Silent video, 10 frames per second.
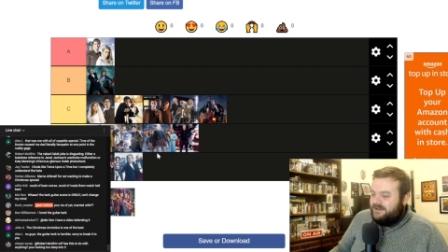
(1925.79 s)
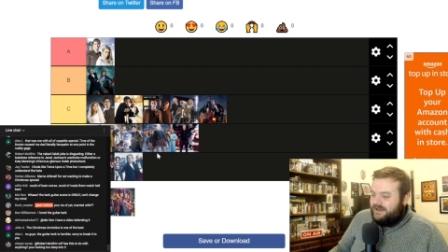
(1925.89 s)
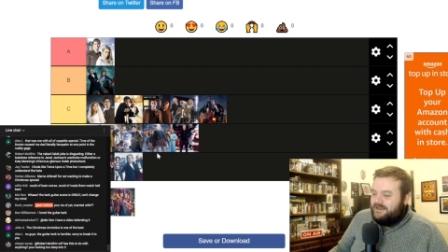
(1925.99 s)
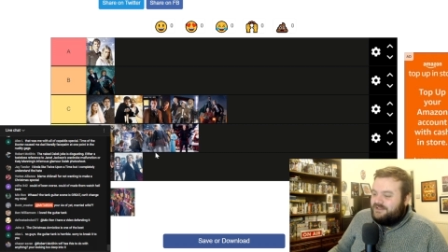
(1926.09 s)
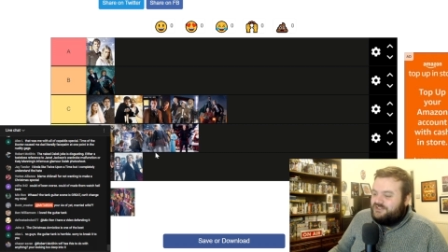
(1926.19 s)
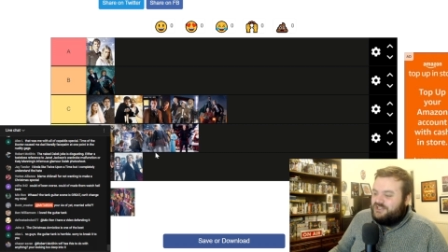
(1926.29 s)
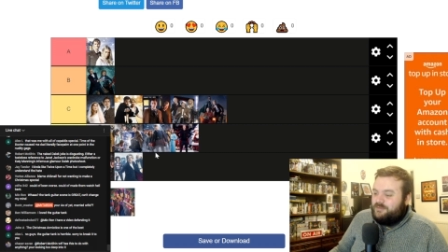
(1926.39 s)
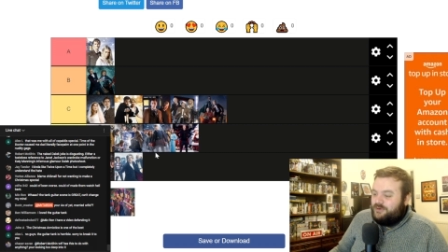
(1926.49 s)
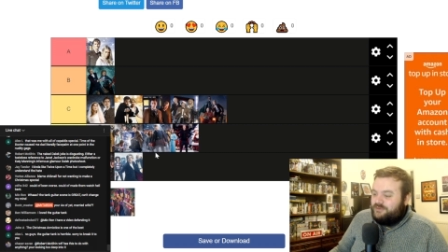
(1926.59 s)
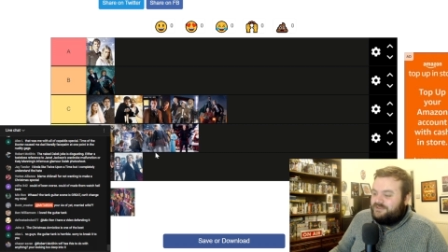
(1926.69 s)
Like,
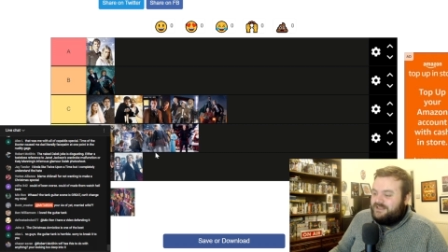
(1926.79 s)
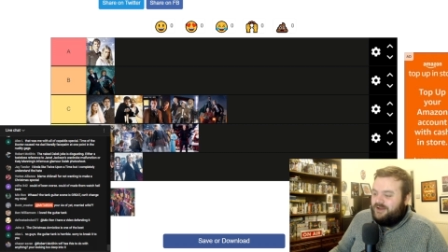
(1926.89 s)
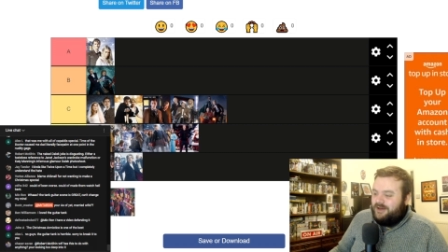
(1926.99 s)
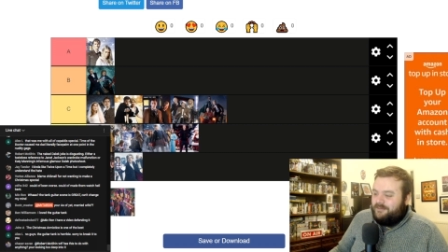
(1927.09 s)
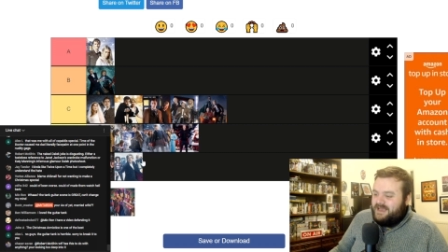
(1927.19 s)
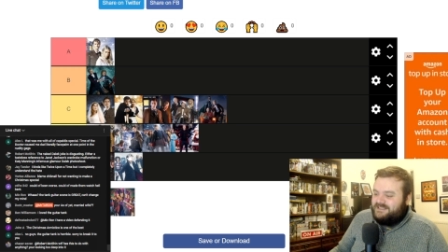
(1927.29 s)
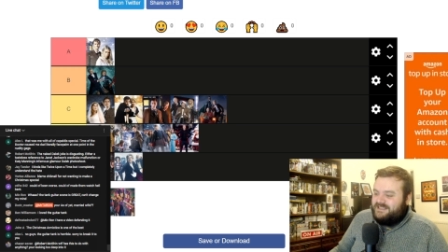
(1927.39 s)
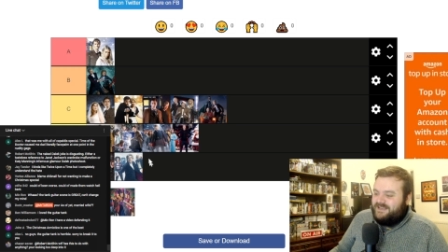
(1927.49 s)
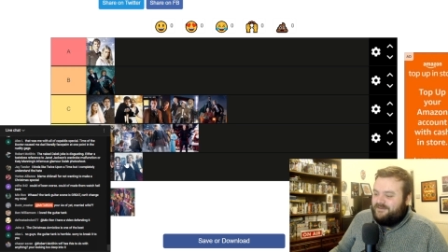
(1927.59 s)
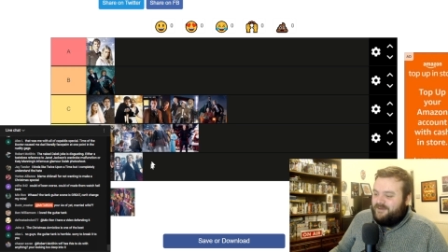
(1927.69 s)
Chibnall did not make
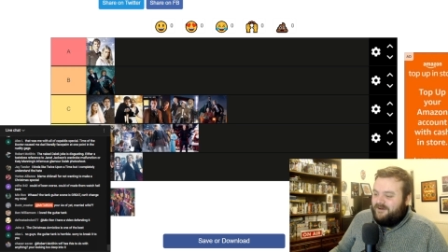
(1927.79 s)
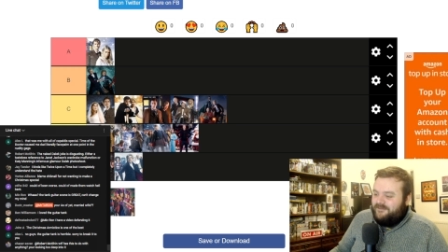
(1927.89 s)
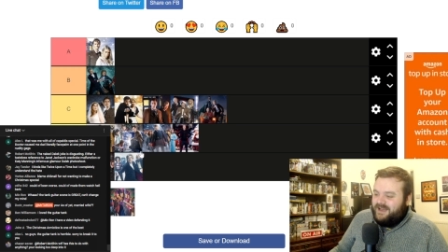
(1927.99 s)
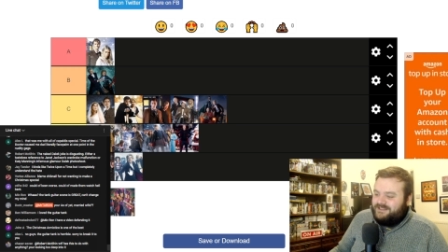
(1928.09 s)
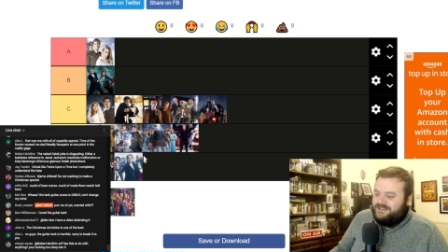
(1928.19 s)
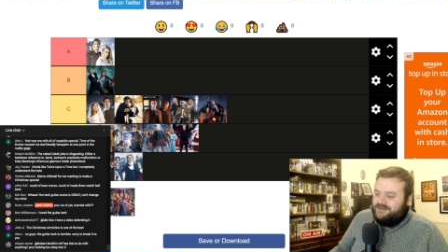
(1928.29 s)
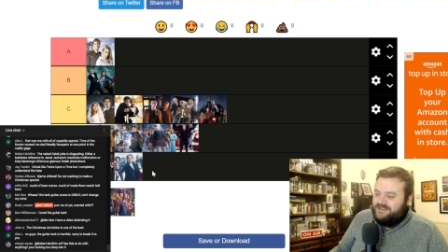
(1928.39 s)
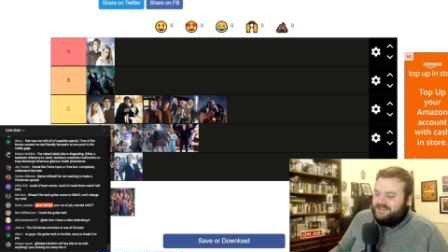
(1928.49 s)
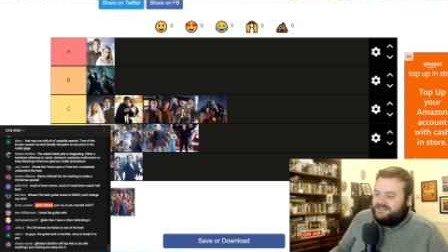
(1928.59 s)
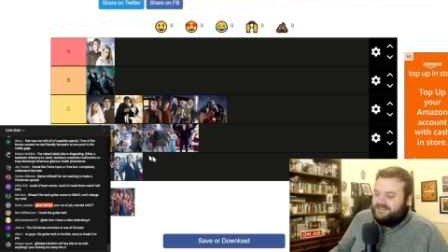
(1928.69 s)
Steven Moffat do
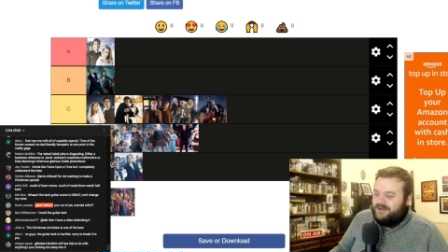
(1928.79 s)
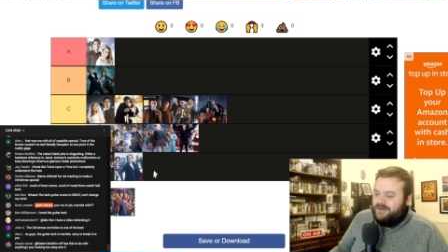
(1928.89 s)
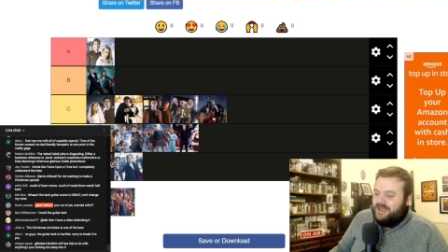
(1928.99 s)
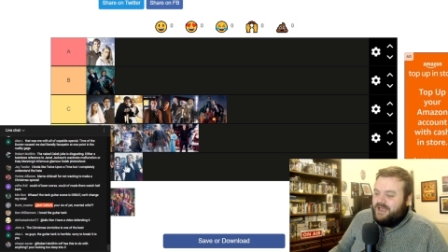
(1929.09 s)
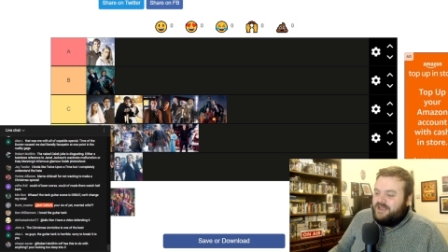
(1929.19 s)
this, so